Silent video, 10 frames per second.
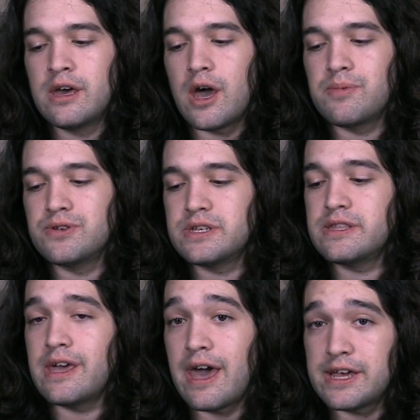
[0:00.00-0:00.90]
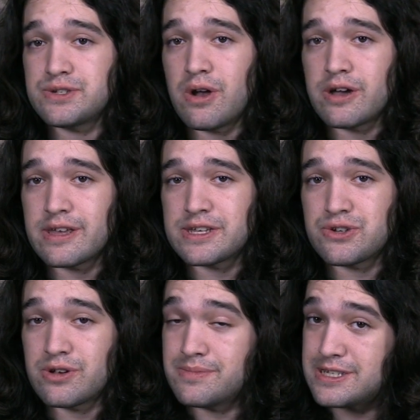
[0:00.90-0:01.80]
I'm using the ASRock
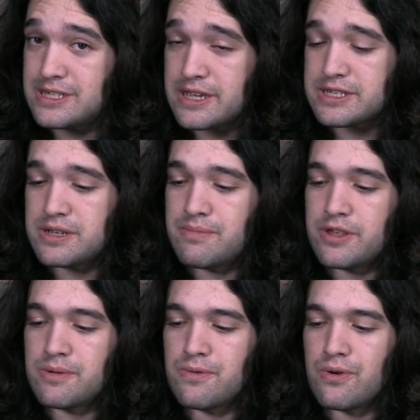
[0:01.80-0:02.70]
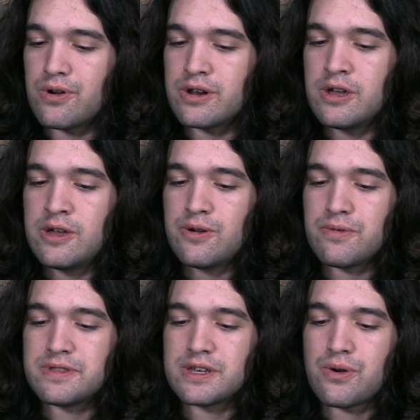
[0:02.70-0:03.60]
Extreme 6 motherboard
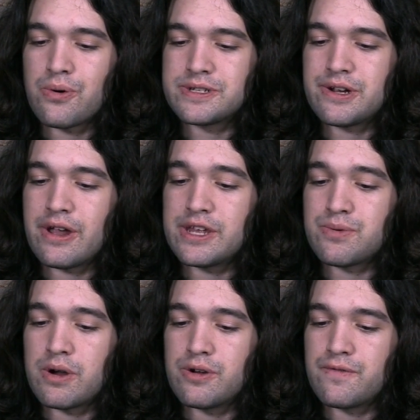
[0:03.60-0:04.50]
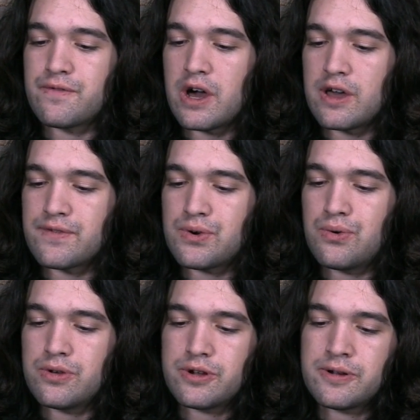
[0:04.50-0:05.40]
with the Corsair H105
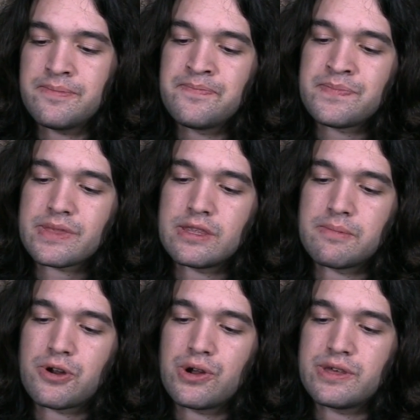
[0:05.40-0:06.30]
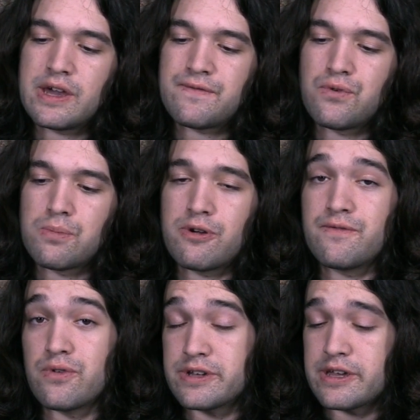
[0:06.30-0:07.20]
cooler. I'm currently at 4.4
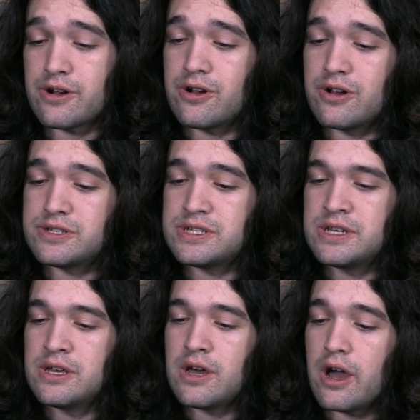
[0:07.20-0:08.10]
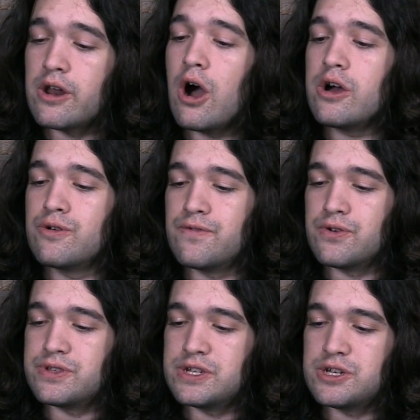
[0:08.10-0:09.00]
gigahertz on auto
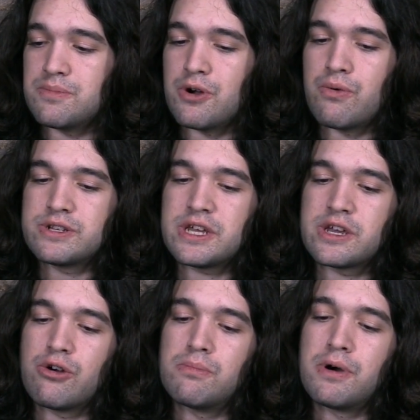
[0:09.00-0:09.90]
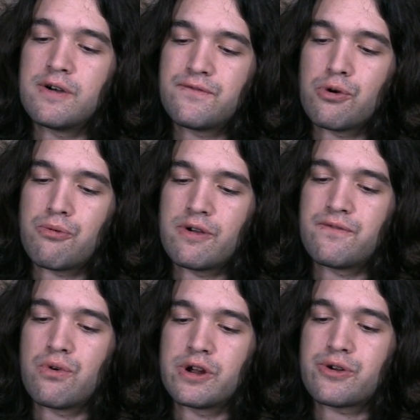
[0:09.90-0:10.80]
voltage, but once I go above
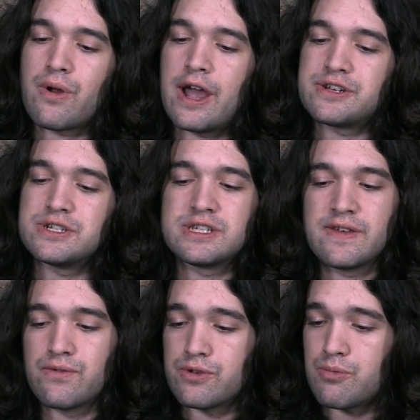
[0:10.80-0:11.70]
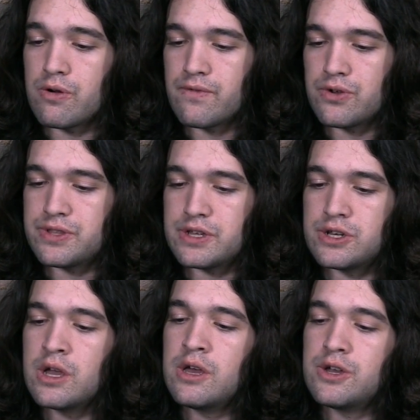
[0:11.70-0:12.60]
4.4, it crashes even with more
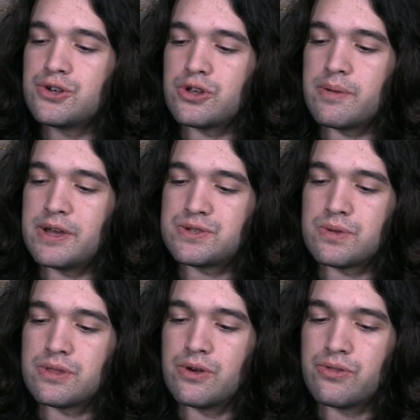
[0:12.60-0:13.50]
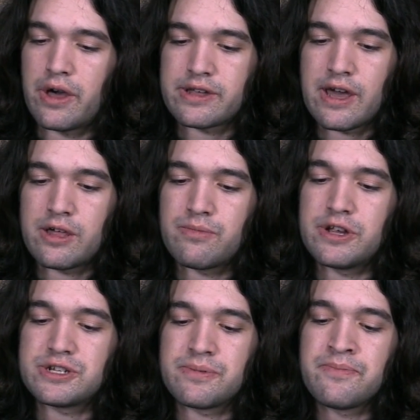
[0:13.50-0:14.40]
voltage. Should I mess with load line
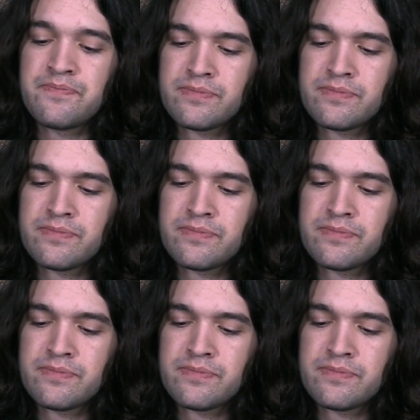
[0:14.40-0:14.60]
calibration?